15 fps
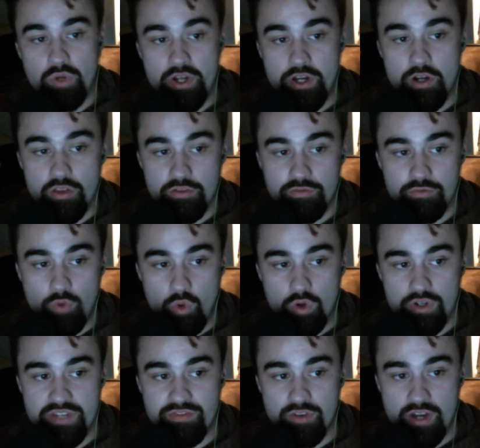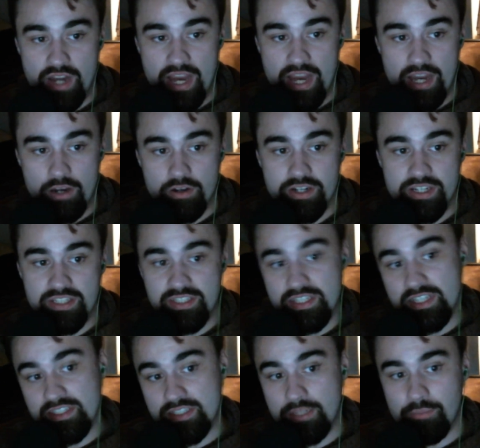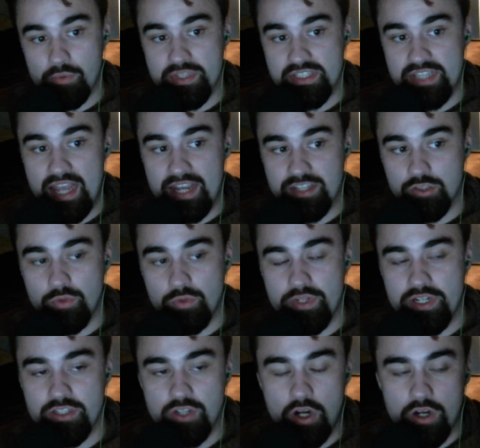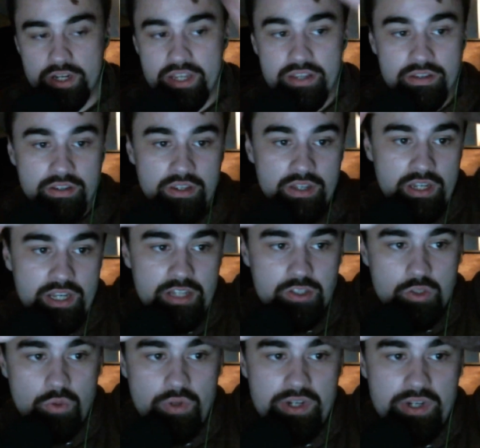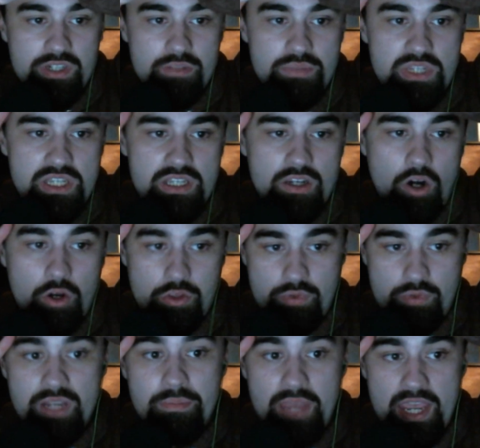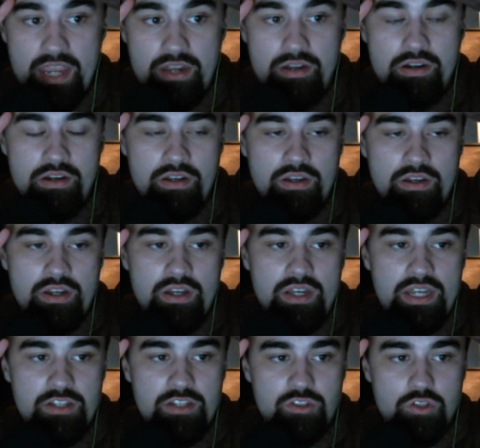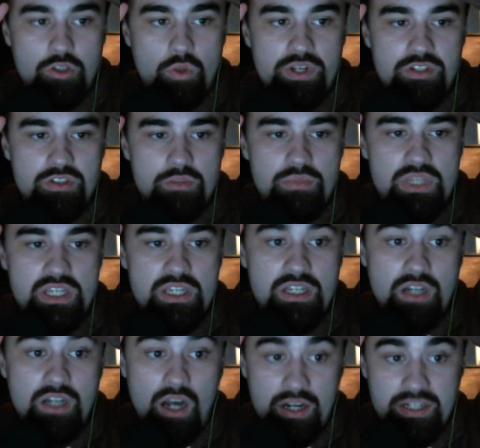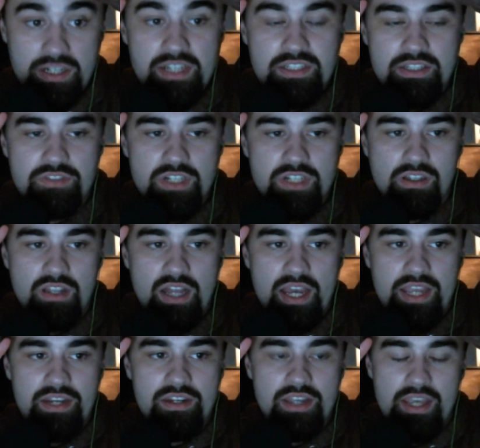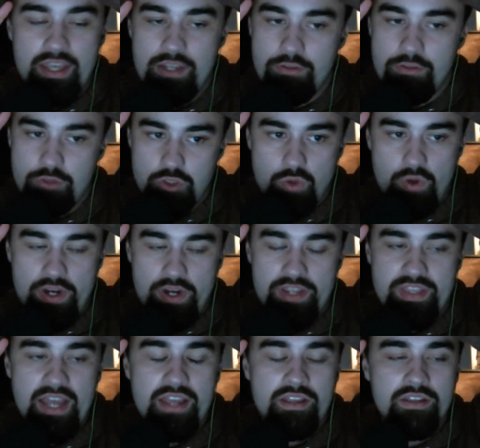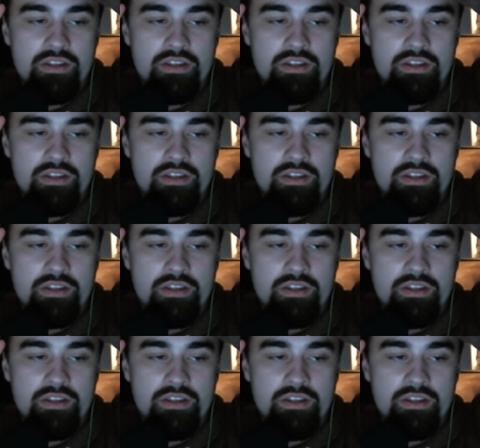to know the four different areas this supplement stack is going to target, it's going to be arthritic pain. It's going to be cognitive decline and restoring that.